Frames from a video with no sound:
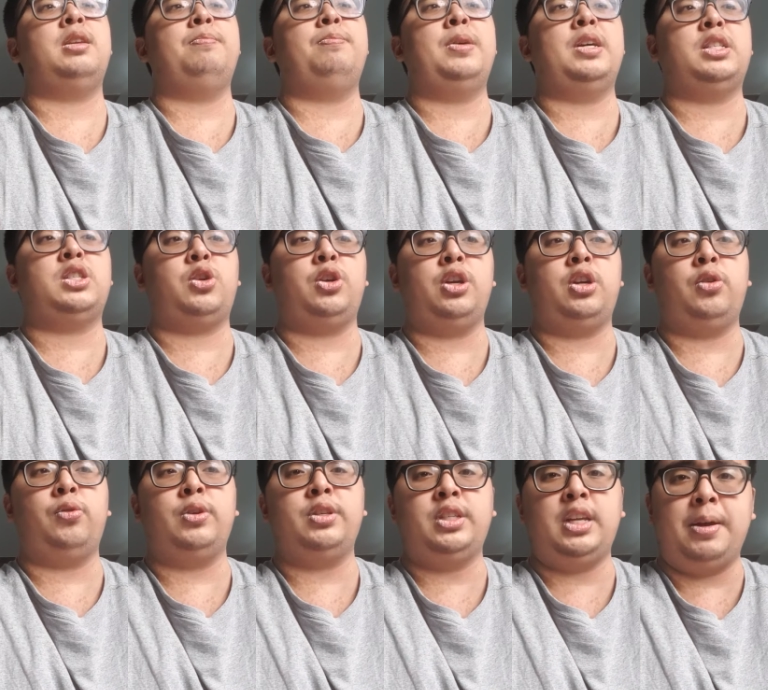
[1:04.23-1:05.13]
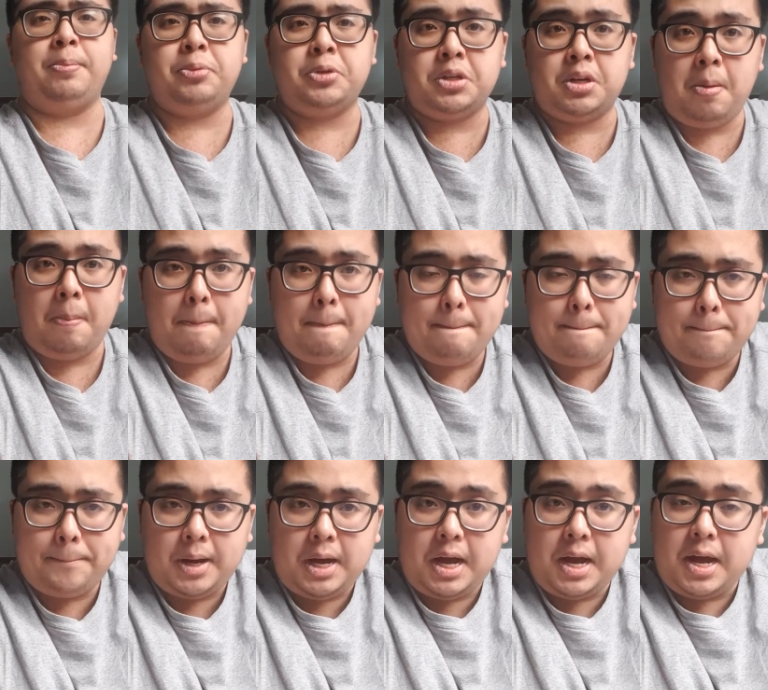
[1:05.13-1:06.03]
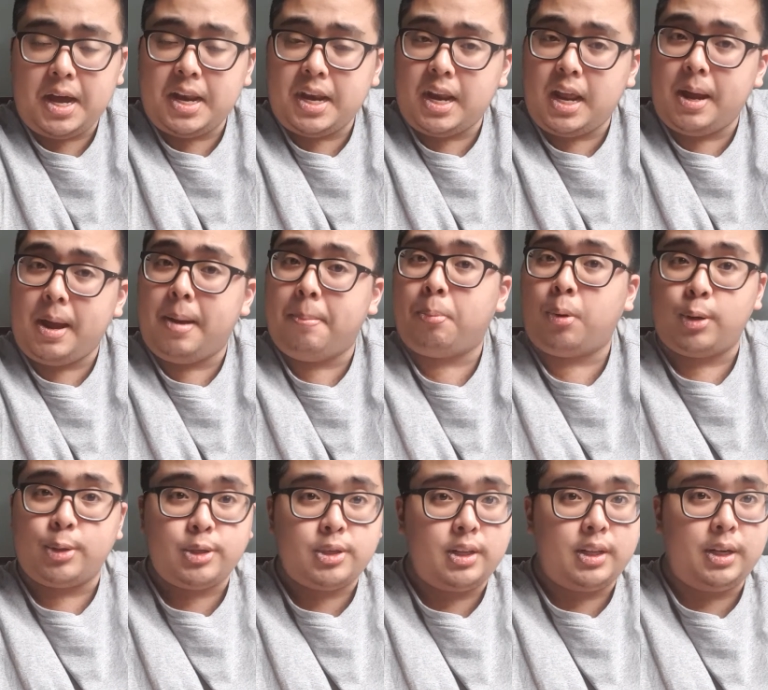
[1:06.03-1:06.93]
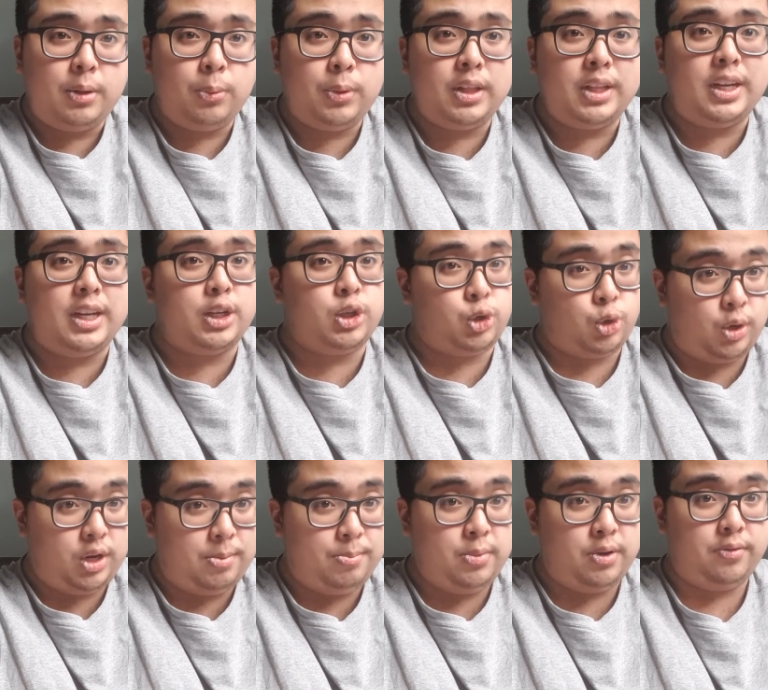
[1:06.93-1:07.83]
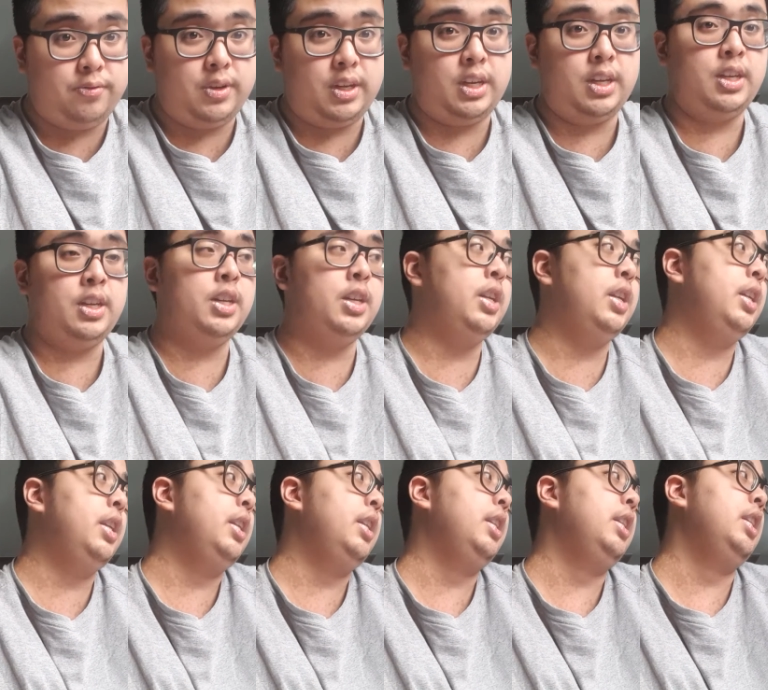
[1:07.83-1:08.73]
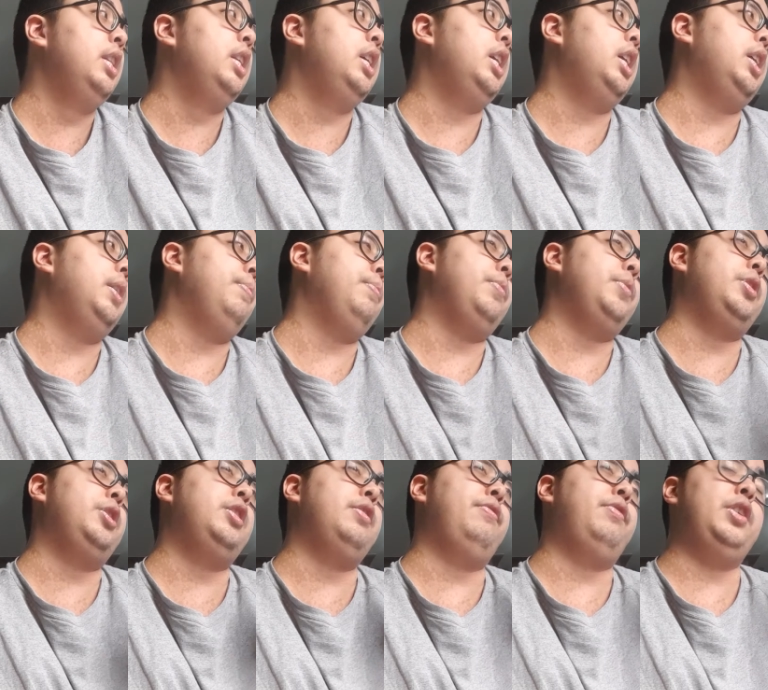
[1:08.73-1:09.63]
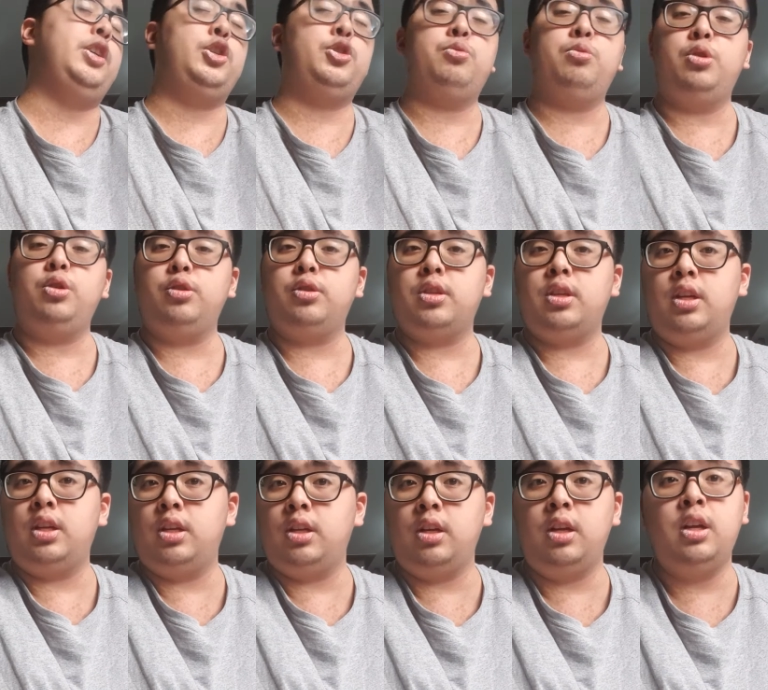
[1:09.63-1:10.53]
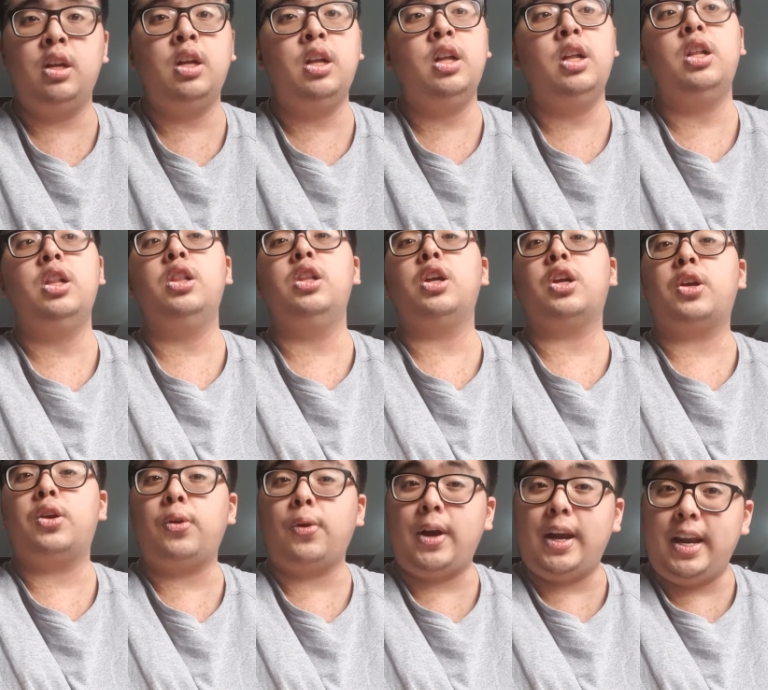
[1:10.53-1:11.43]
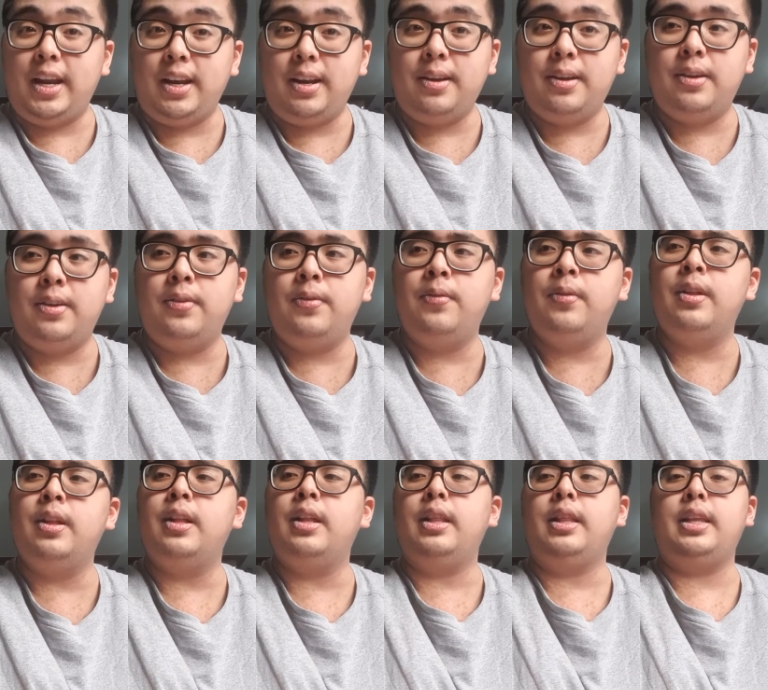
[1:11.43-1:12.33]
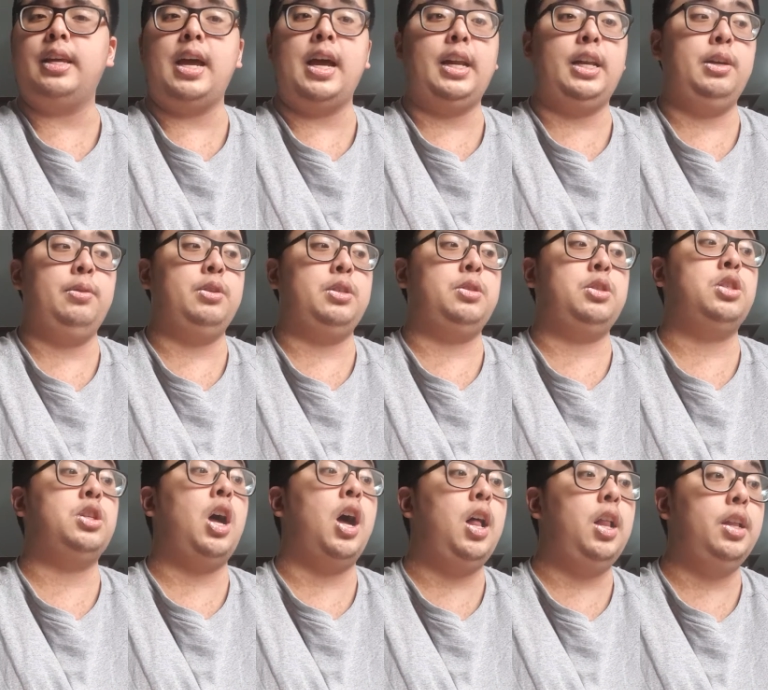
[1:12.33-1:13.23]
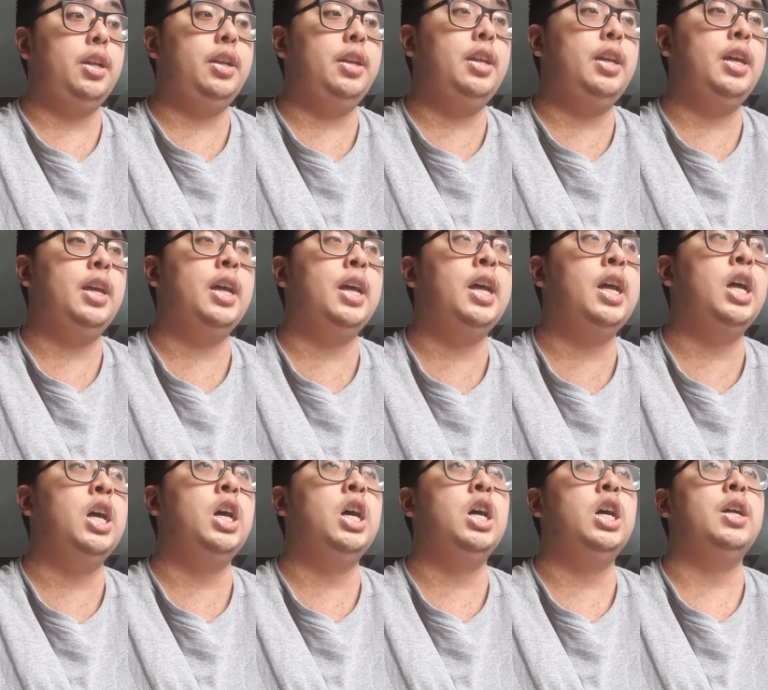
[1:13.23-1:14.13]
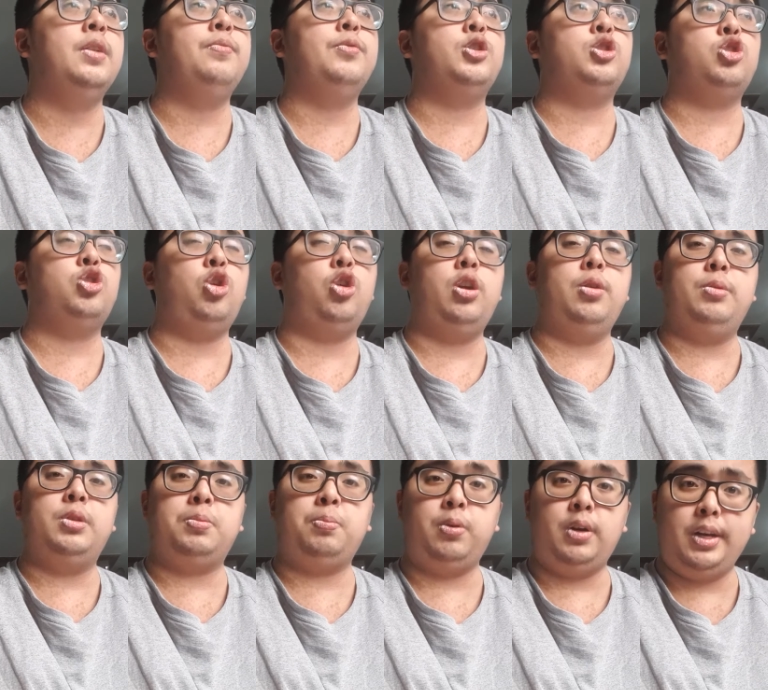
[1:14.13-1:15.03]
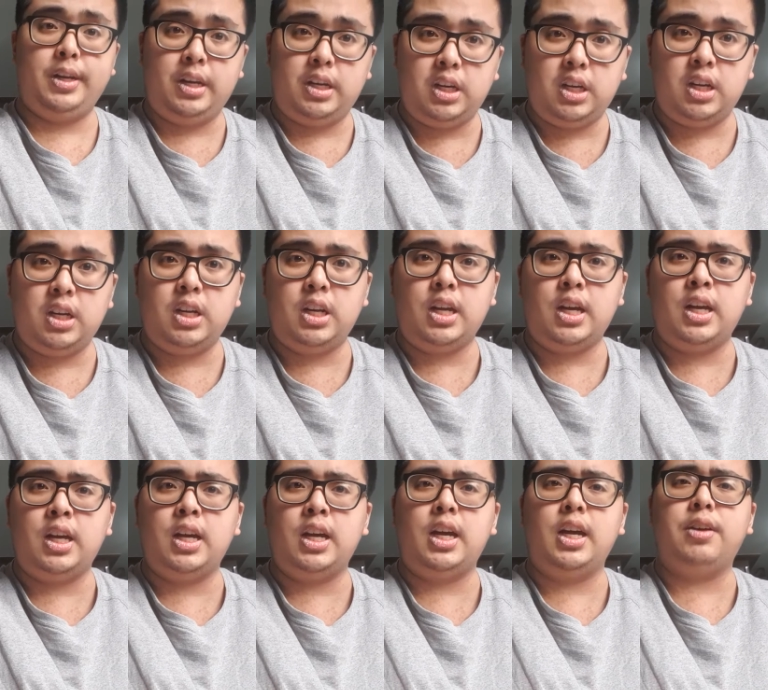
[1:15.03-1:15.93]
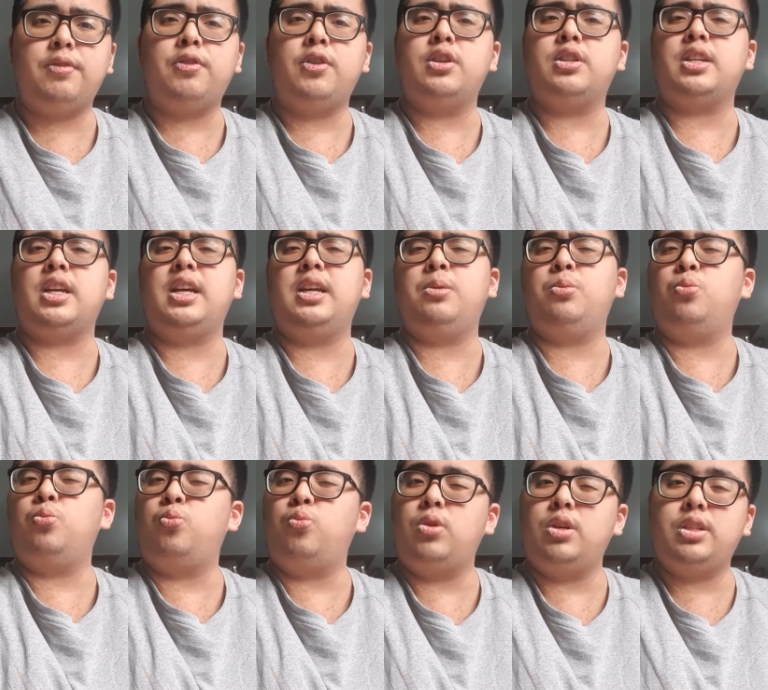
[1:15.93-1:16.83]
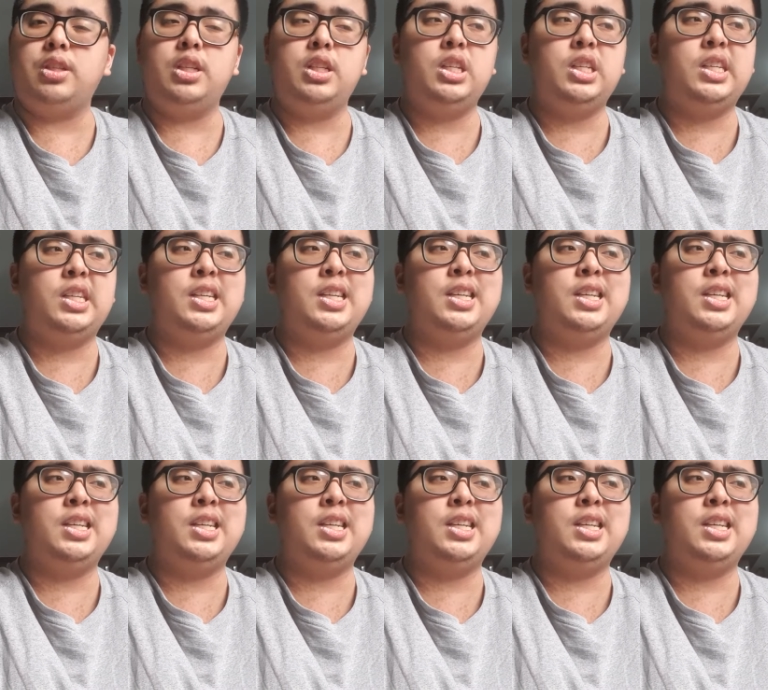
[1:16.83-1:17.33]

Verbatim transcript: the best critical reception, but I personally really enjoyed the movie. Um, the visuals look great. The acting was solid. The story was pretty good. At first, I wasn't